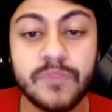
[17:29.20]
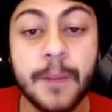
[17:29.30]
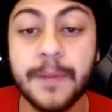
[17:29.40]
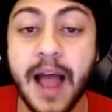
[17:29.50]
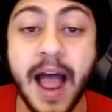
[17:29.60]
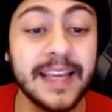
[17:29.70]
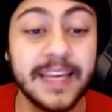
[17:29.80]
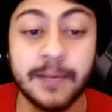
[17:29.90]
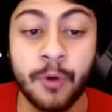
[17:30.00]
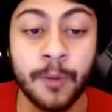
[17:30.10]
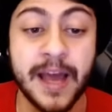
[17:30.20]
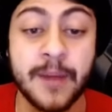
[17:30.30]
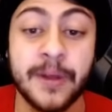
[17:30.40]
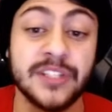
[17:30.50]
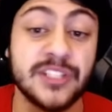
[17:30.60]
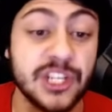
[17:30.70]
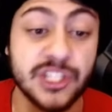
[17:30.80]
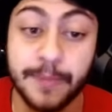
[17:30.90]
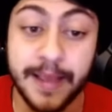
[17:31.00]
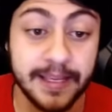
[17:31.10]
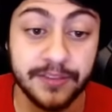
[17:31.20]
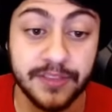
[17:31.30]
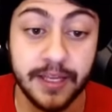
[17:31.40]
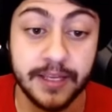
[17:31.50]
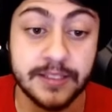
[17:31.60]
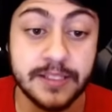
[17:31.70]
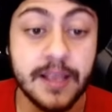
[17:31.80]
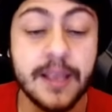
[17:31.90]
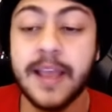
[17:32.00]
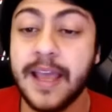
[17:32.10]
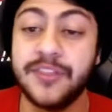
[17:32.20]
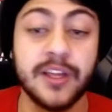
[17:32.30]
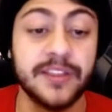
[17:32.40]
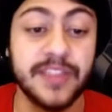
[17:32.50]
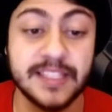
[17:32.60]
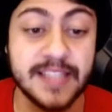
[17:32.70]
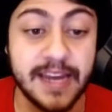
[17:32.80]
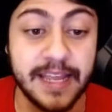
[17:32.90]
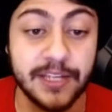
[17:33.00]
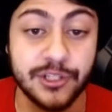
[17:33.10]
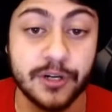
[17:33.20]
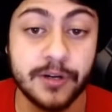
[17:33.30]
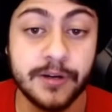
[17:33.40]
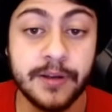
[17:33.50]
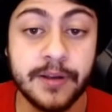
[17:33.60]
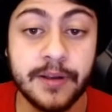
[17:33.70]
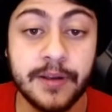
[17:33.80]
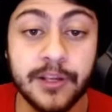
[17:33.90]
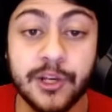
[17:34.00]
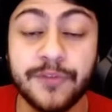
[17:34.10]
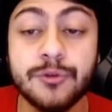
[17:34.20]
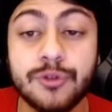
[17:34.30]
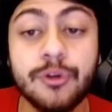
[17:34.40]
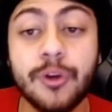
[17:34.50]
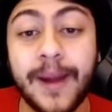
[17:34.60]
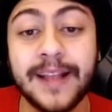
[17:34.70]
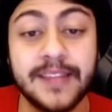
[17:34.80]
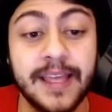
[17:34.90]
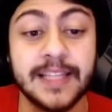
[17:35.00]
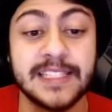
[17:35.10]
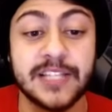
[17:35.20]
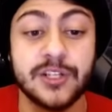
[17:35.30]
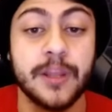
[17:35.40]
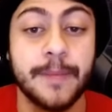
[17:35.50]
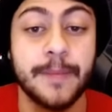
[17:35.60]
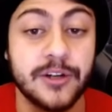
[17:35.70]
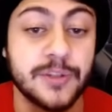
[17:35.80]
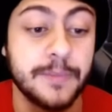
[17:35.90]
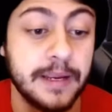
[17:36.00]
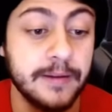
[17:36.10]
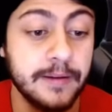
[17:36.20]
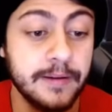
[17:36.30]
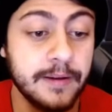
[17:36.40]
But I get more mad about decision-making things and things of that nature. You know, if you do the right things, that's all that matters to me.